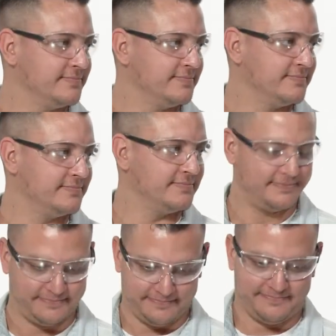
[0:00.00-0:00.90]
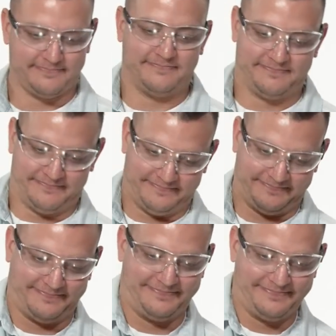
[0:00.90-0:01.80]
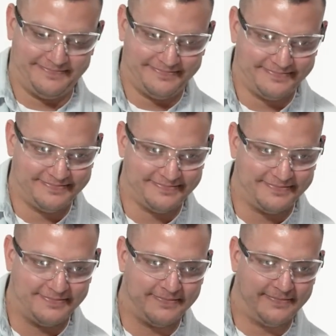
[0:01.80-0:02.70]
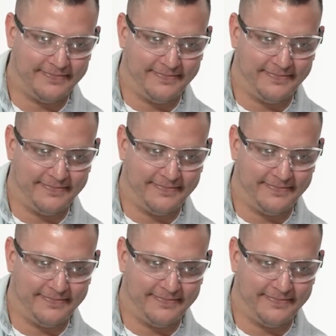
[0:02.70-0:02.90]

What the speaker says: (no one is talking)